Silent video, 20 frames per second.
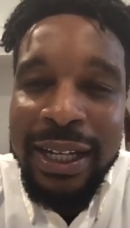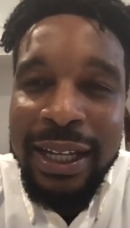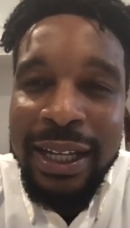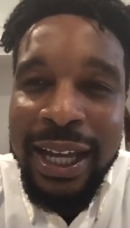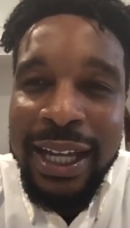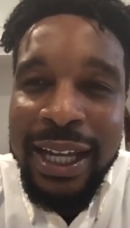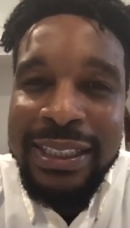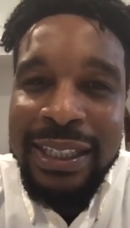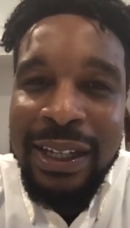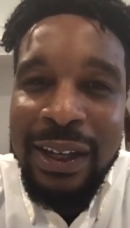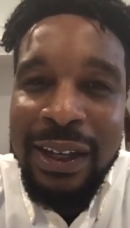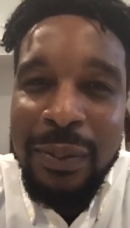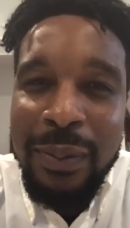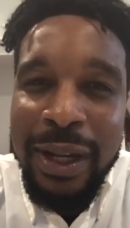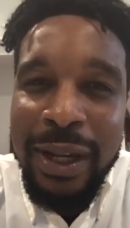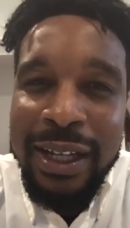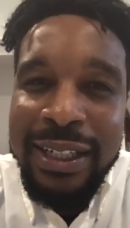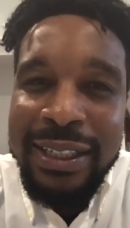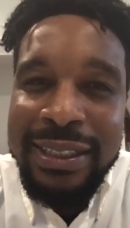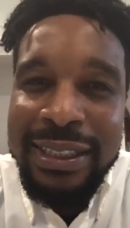I talk
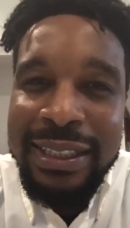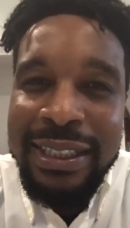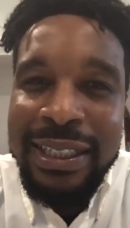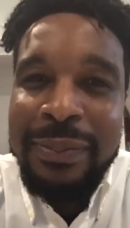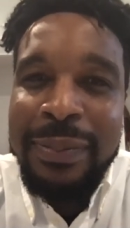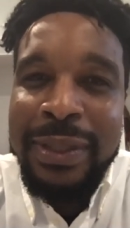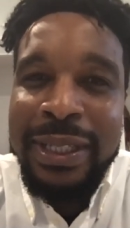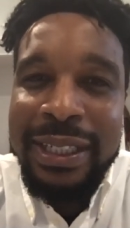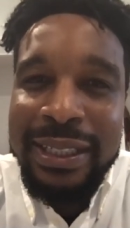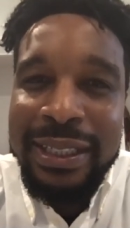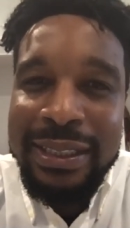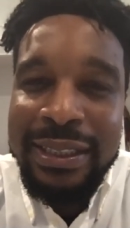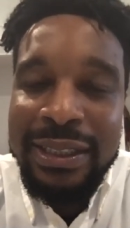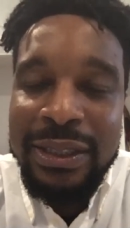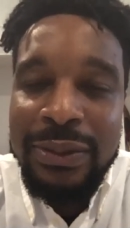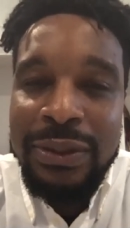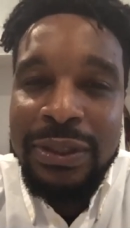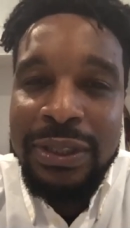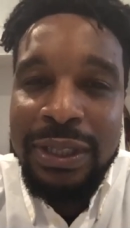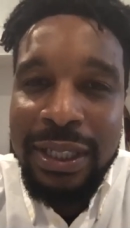about is limited
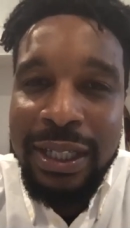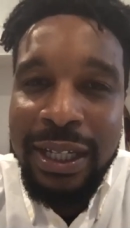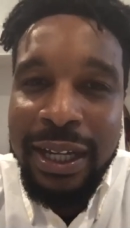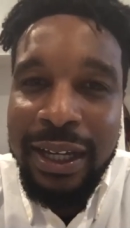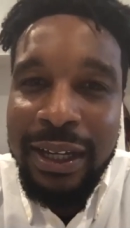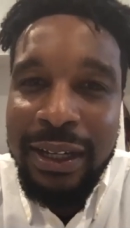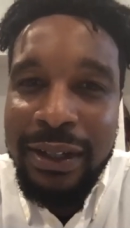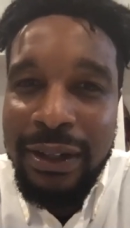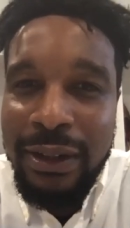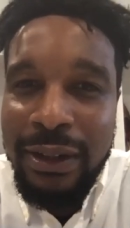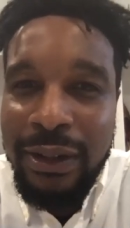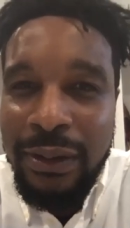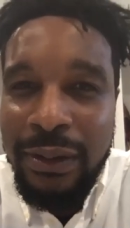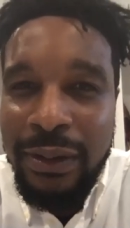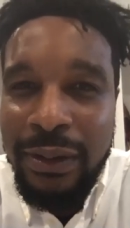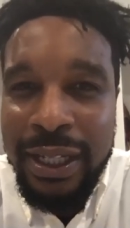to Chicago.